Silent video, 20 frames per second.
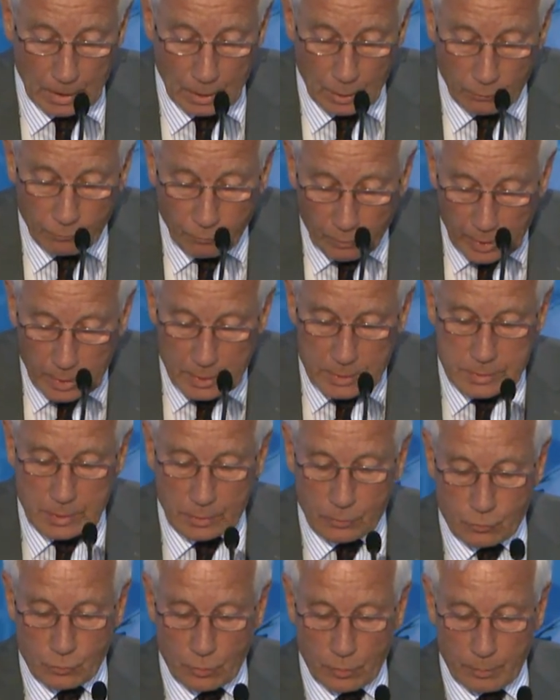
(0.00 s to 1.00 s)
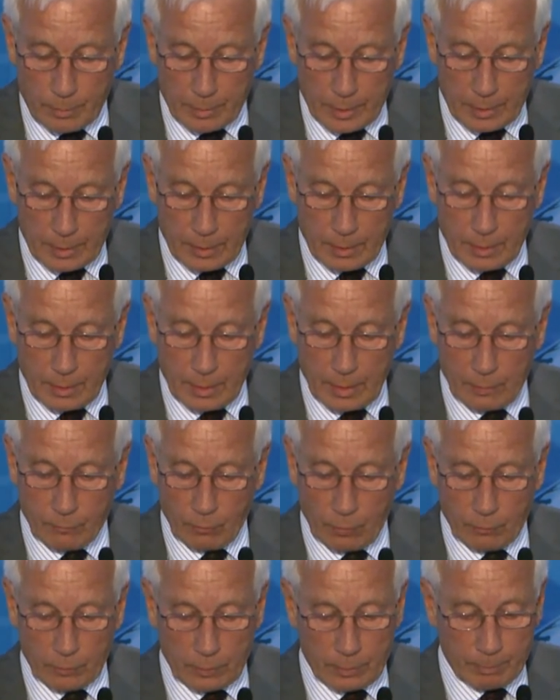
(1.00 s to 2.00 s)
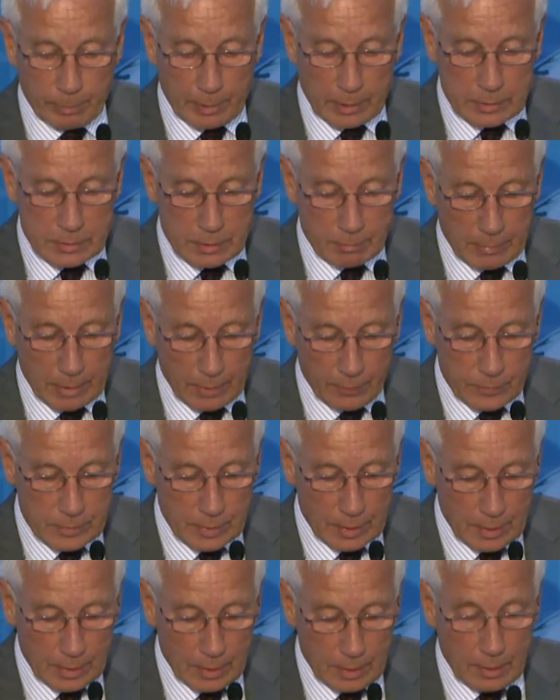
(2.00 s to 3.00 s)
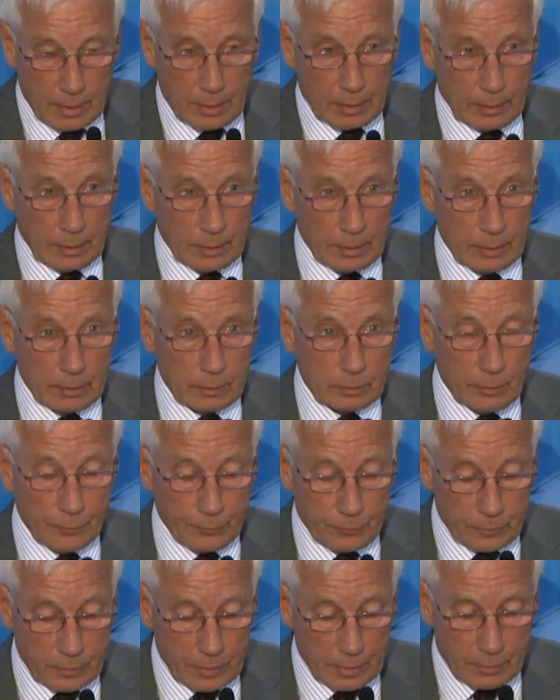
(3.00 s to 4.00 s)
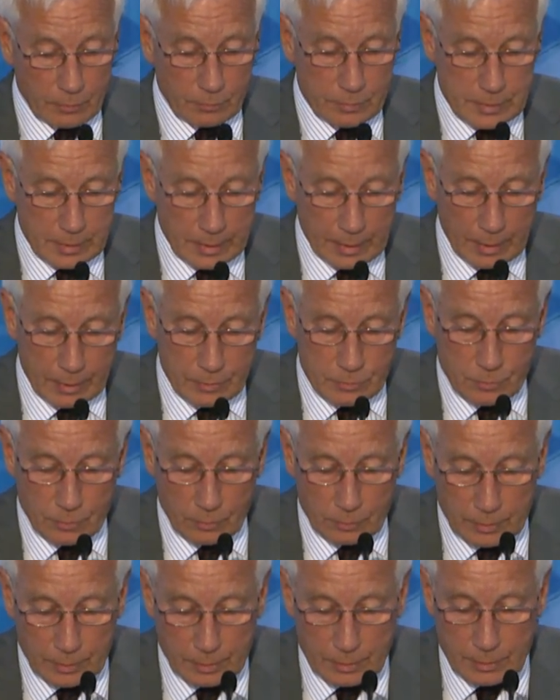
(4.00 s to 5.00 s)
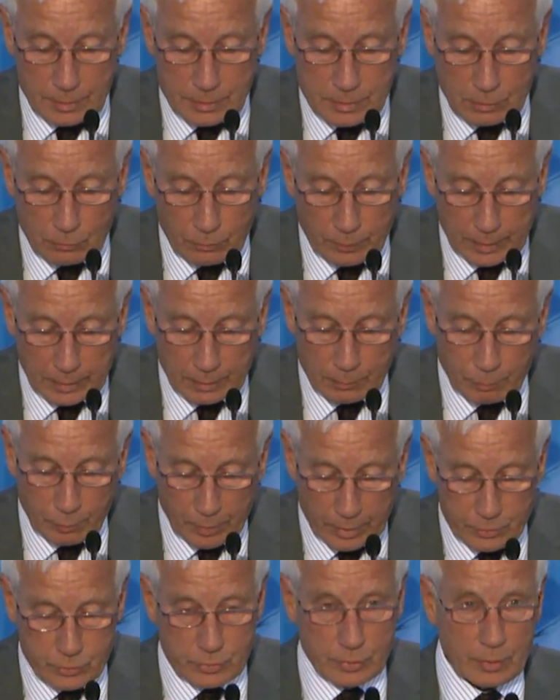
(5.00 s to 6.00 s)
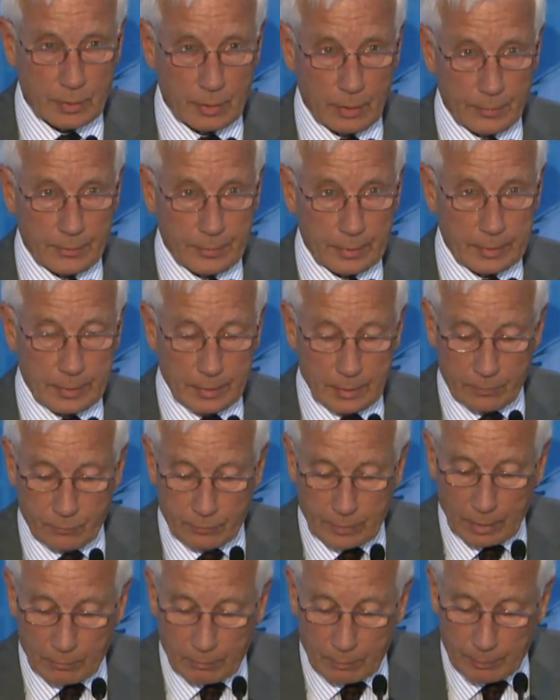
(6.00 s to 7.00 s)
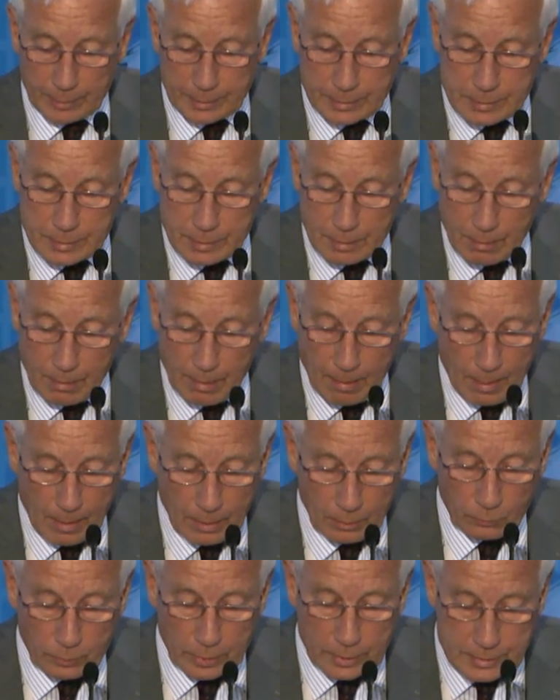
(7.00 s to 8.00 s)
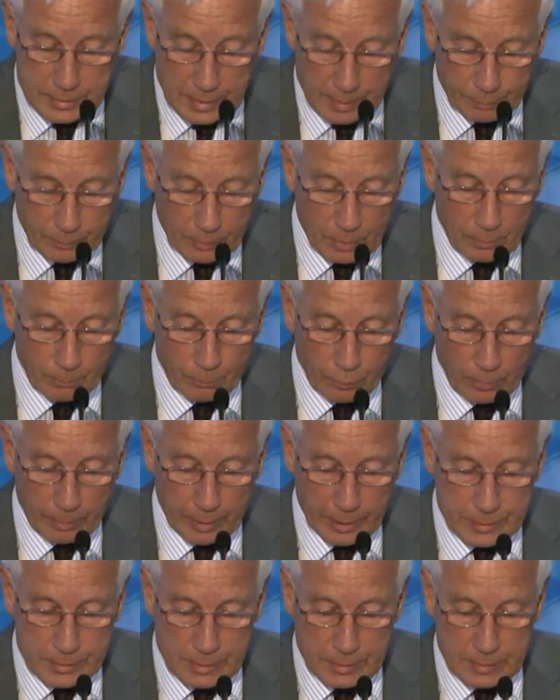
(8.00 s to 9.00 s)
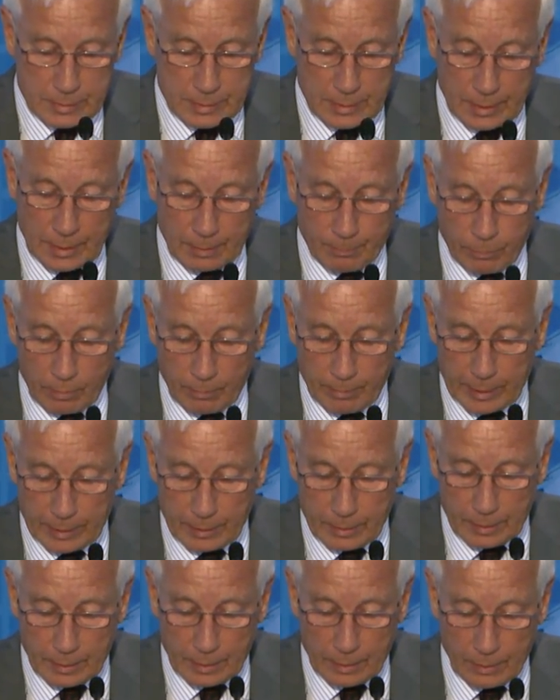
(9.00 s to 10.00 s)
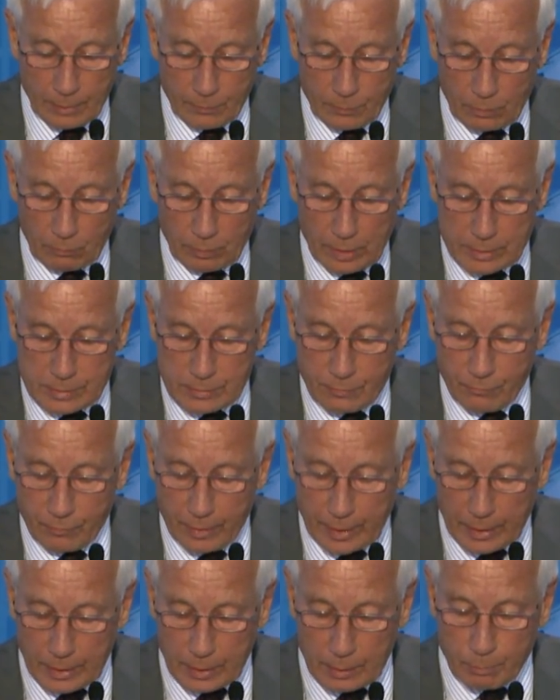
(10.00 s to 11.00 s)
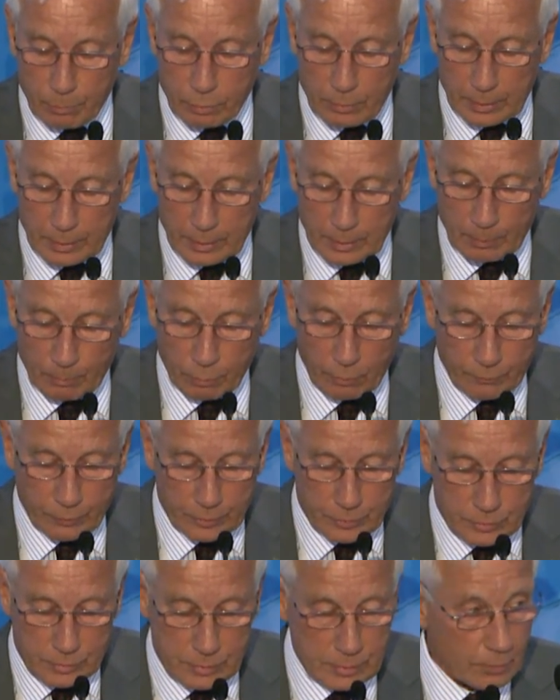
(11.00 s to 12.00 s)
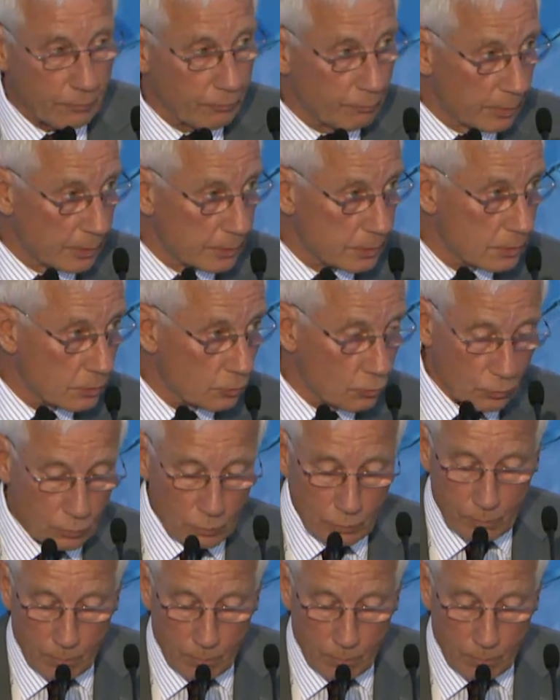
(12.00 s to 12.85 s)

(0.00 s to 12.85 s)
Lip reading: France and Germany have, over the past month, continuously exerted discreet pressure on the Kiev government to accept compromises in implementing the rather vague political provisions of Minsk II.